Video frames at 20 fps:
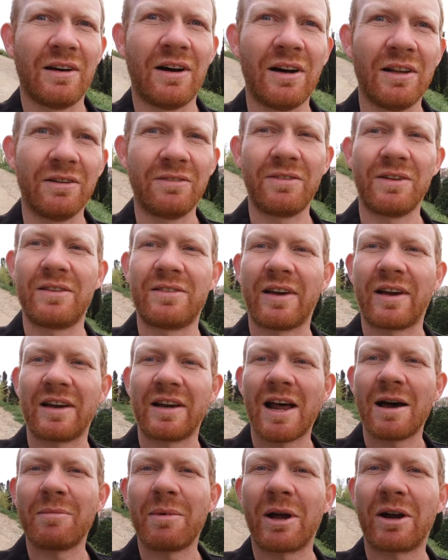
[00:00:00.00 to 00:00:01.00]
all of this
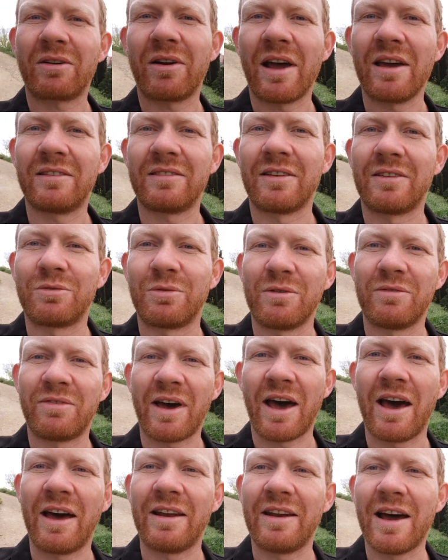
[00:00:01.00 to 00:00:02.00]
economic crisis we've
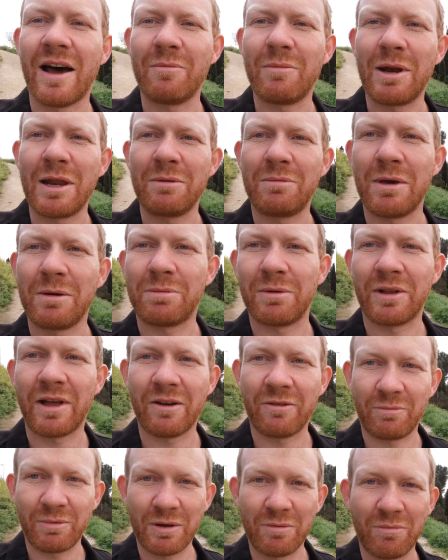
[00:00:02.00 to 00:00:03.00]
had, not many people
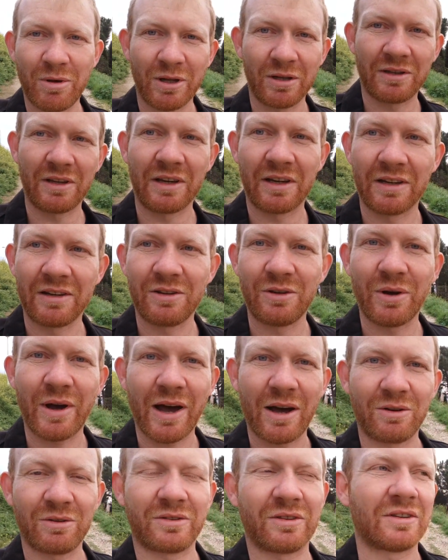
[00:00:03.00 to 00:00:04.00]
have been building new
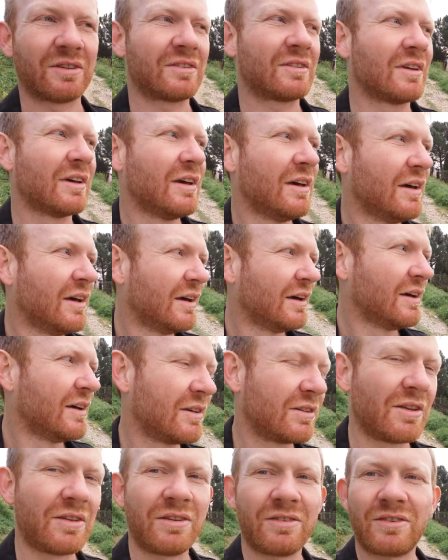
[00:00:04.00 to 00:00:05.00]
houses.
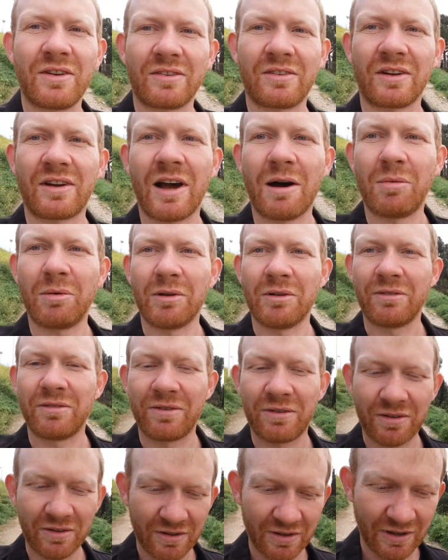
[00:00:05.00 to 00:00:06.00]
So there's just a couple of
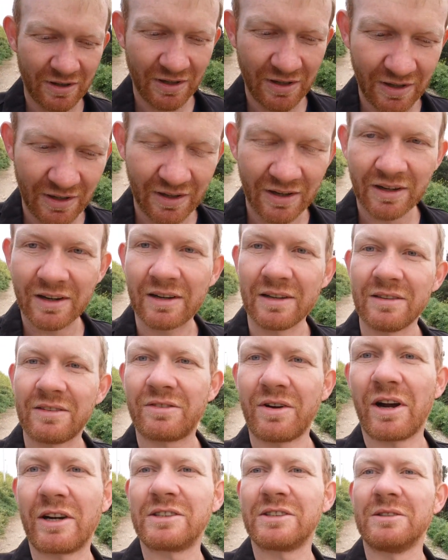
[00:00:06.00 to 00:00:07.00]

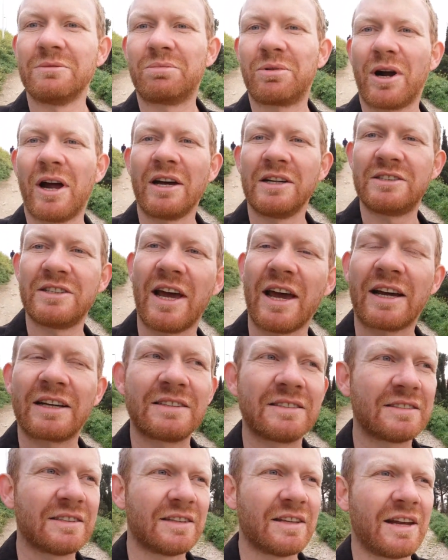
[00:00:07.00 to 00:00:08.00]
construction
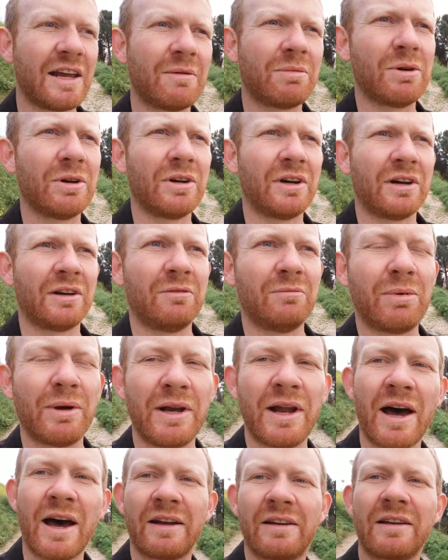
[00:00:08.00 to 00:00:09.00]
projects in the neighborhood, but
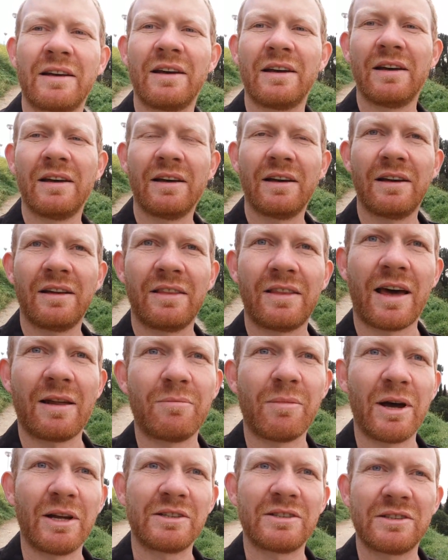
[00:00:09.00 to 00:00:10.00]
not that
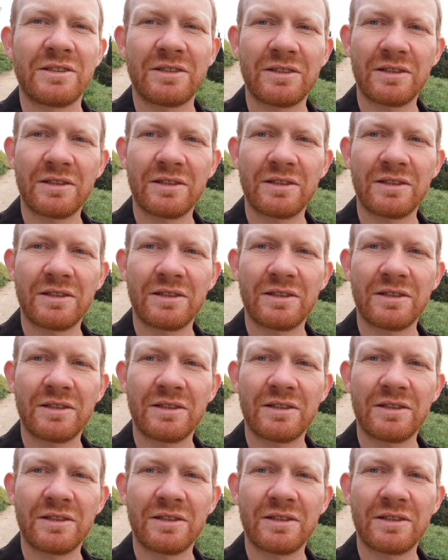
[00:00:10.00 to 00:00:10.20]
much.